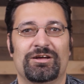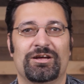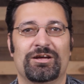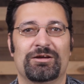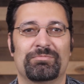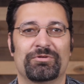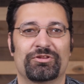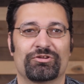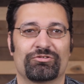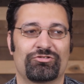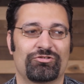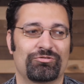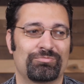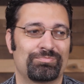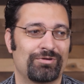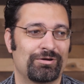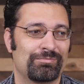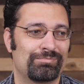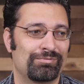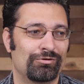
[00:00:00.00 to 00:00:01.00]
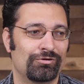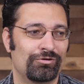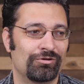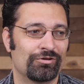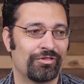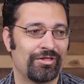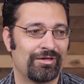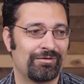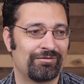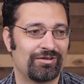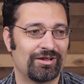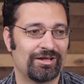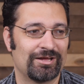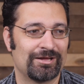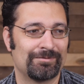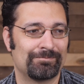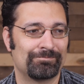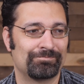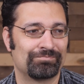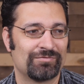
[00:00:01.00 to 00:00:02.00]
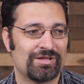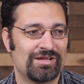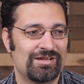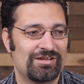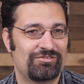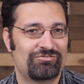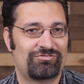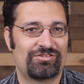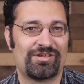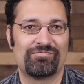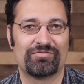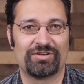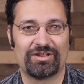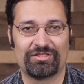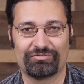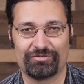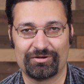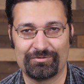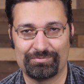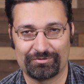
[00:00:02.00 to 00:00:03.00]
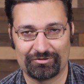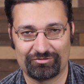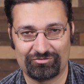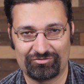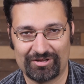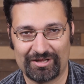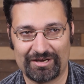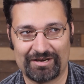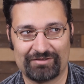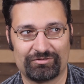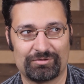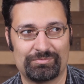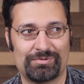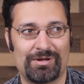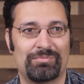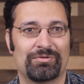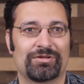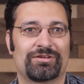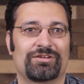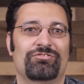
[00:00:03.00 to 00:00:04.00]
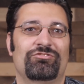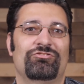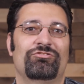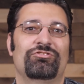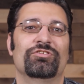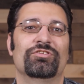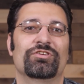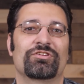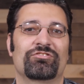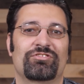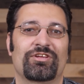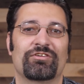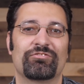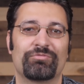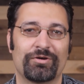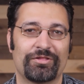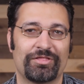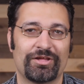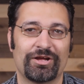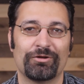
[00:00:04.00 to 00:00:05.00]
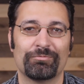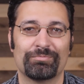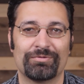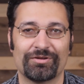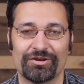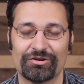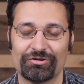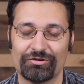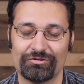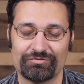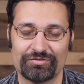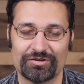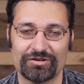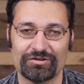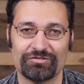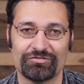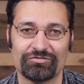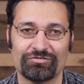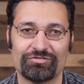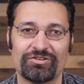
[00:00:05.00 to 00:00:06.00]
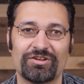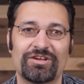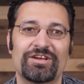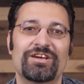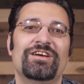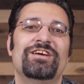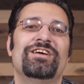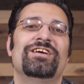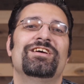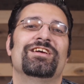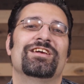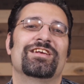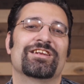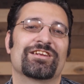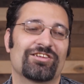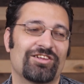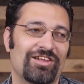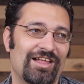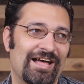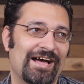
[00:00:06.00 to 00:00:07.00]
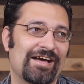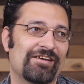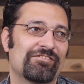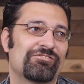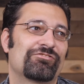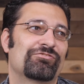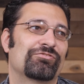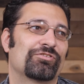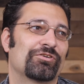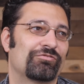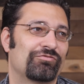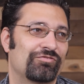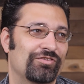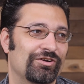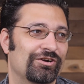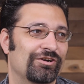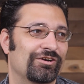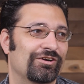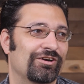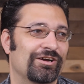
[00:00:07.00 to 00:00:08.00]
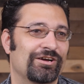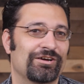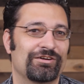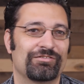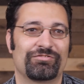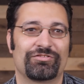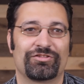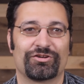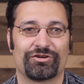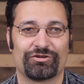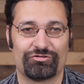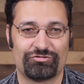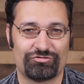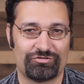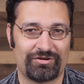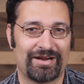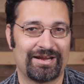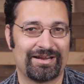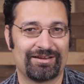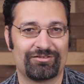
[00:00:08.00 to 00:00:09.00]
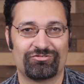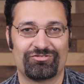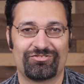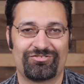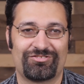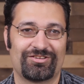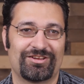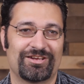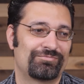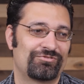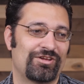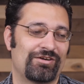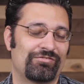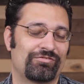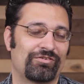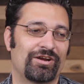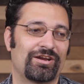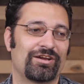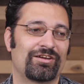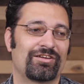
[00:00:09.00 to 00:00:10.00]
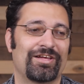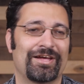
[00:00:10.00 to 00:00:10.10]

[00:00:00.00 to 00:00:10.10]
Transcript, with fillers: Uh, but there's a, a poll that um, seventy-three percent of Republican students have withheld political views in class for fear of their grades suffering.